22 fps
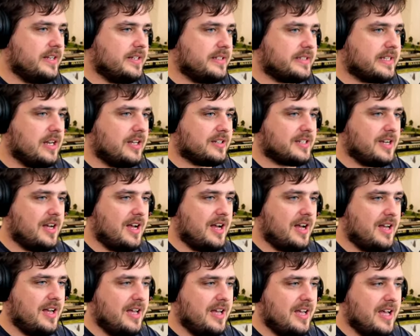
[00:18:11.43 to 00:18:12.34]
Let's get like
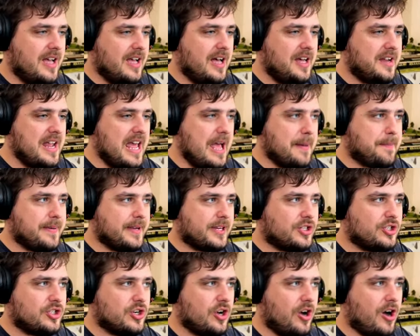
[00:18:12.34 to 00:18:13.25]
a an epic
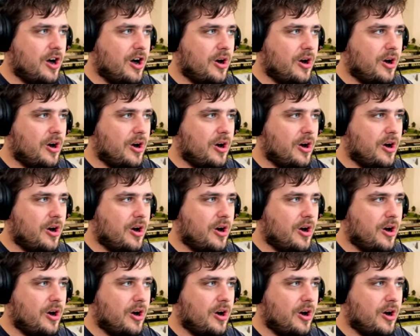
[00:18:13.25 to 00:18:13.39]
shot.